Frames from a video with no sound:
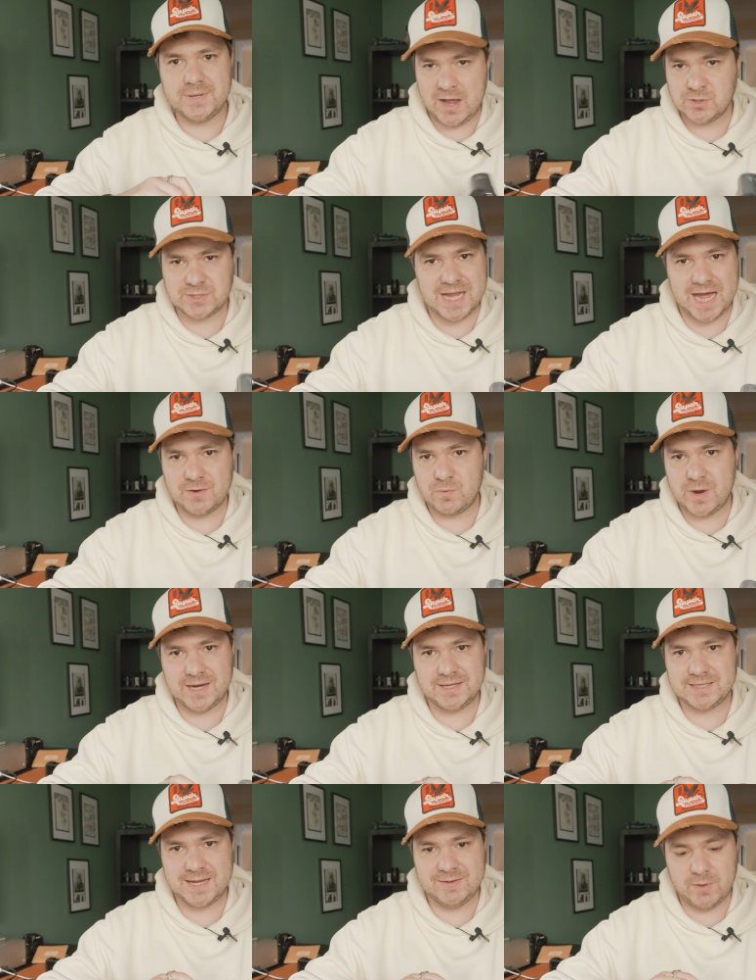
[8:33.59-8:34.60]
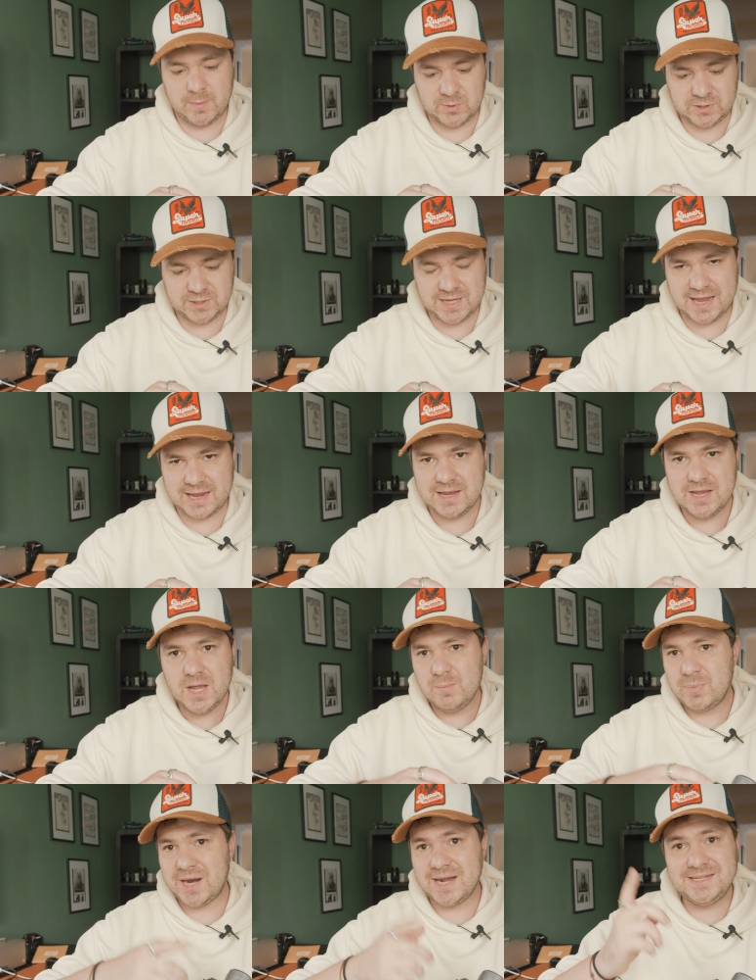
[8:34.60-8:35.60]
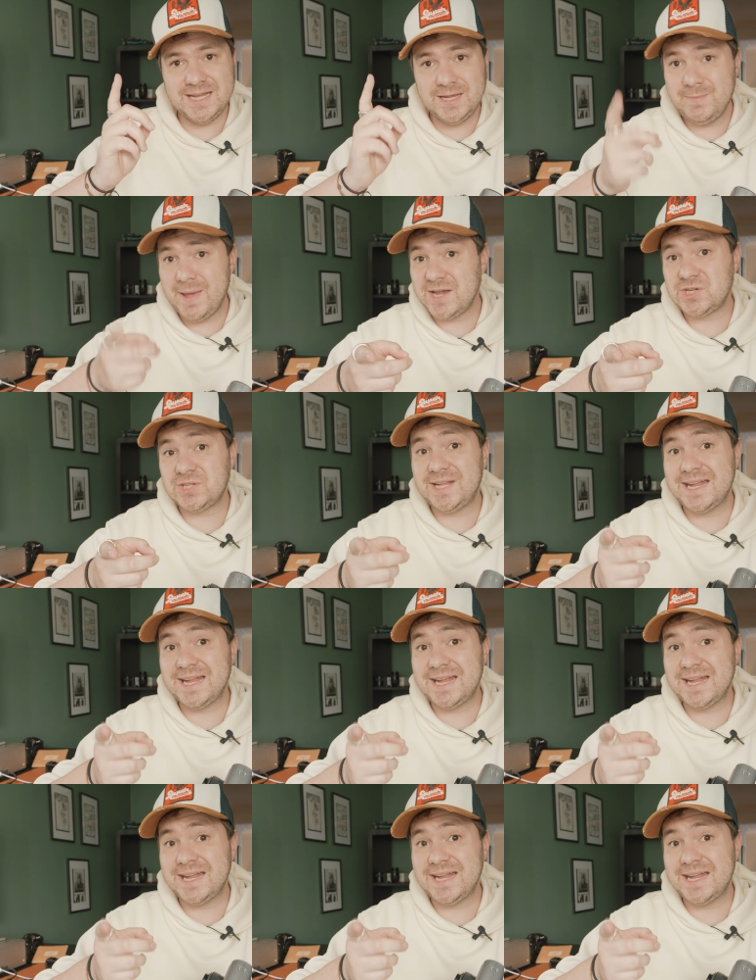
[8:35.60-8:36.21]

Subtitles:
I was kind of ready to give up on the day, but I did manage to